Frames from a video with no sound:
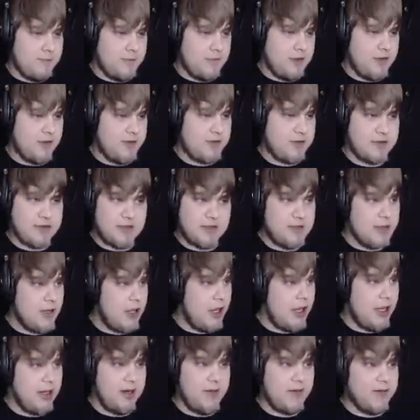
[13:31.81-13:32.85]
Because,
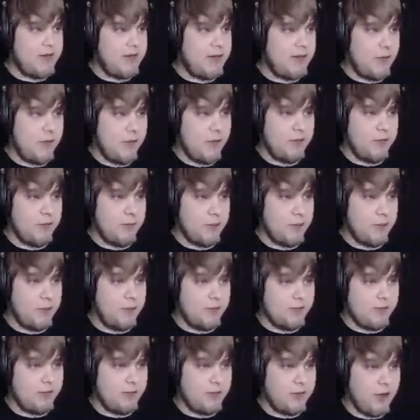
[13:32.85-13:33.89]
honestly, those
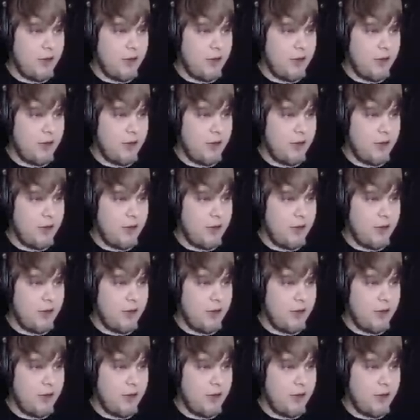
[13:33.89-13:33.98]
ruins look